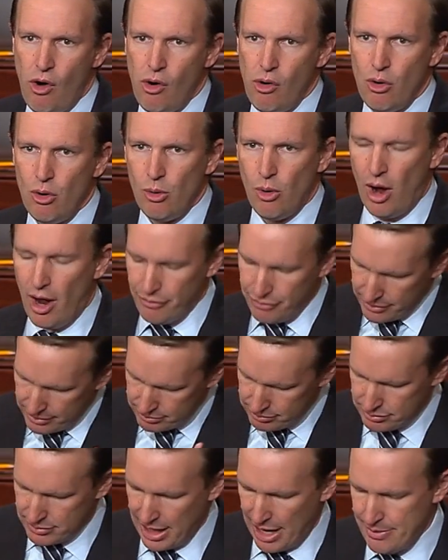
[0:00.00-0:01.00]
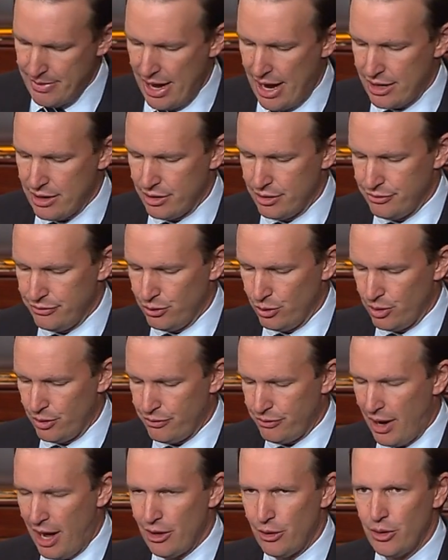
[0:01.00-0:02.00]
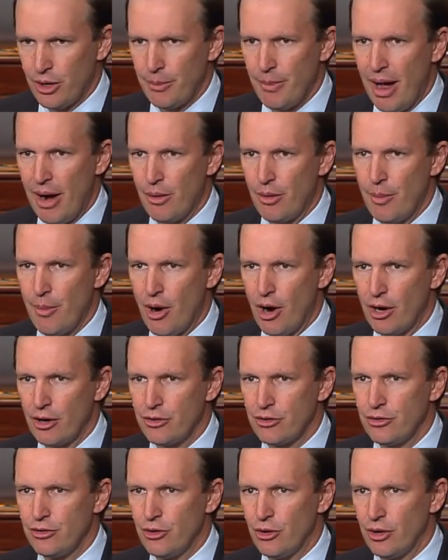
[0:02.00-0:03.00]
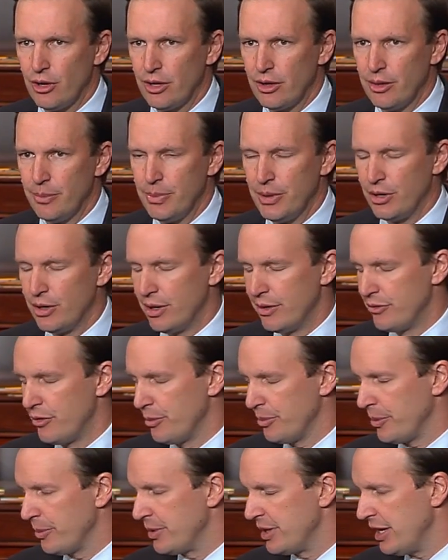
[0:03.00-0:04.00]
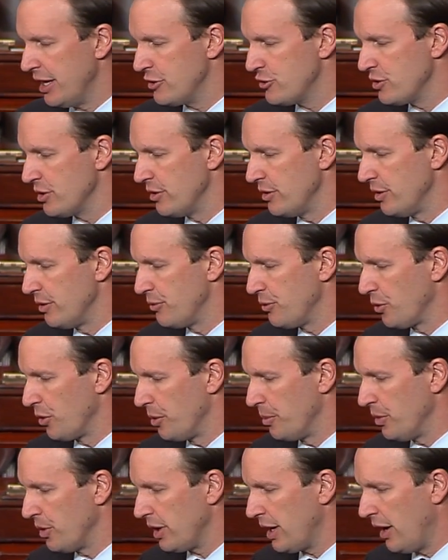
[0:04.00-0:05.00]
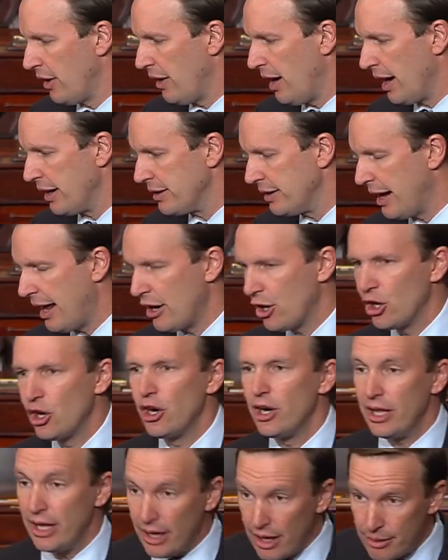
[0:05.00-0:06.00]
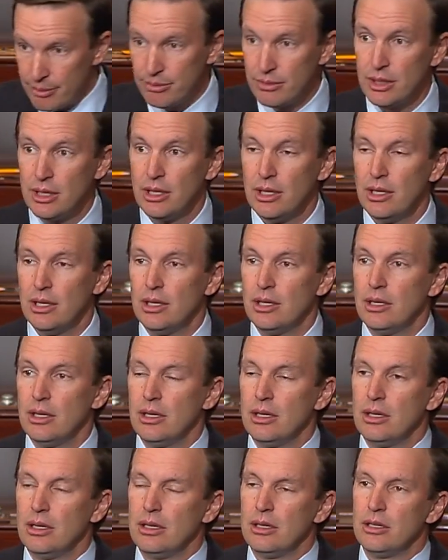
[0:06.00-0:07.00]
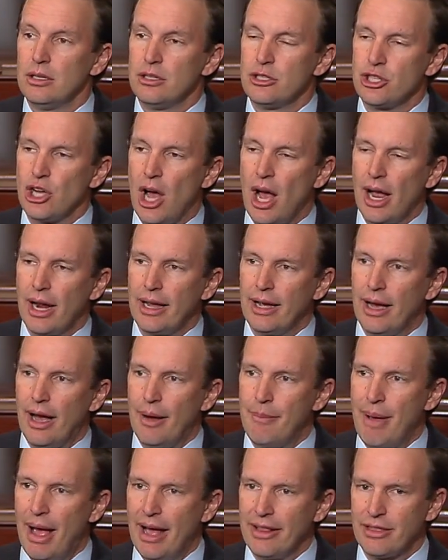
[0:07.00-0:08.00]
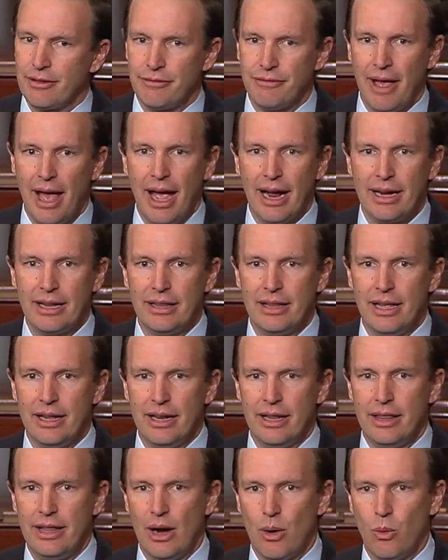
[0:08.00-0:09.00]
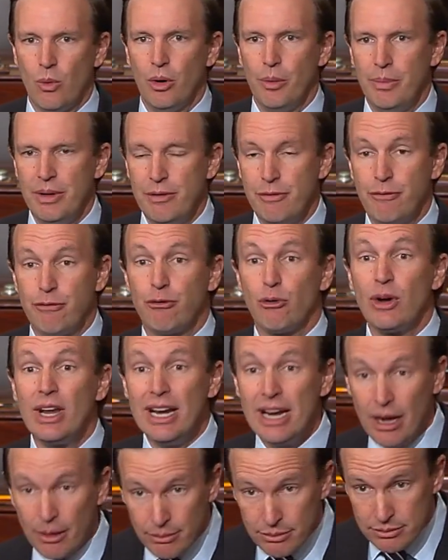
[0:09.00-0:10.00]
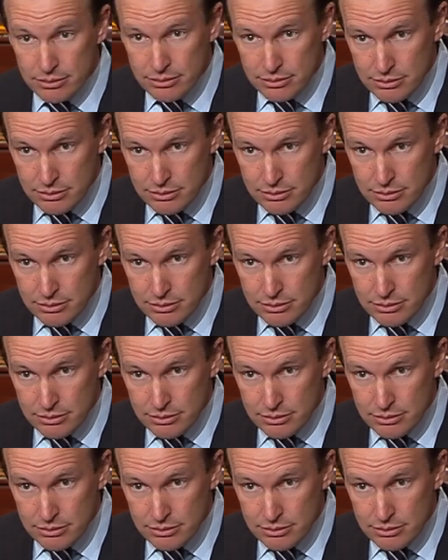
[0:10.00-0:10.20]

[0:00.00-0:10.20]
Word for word: who often came down to the floor following my remarks during the period of implementation of the Affordable Care Act. And I heard him talk about the fact that there will be freedom